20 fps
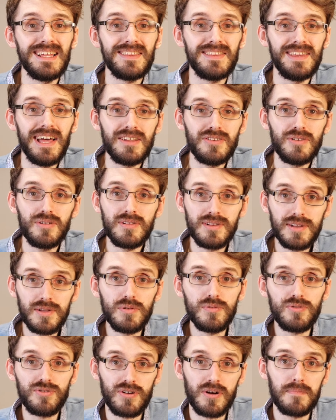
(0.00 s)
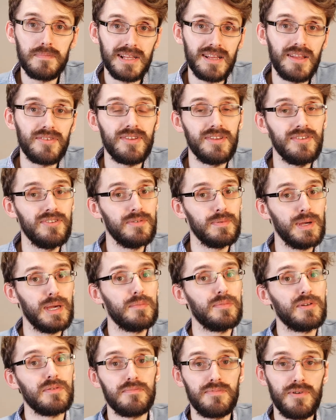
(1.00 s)
then you lose your ability to be
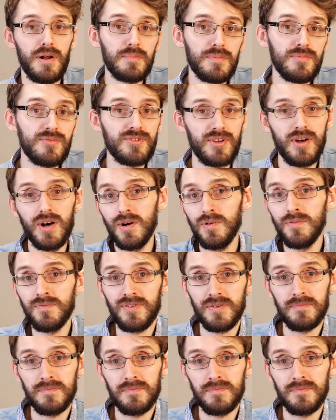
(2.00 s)
able to problem solve,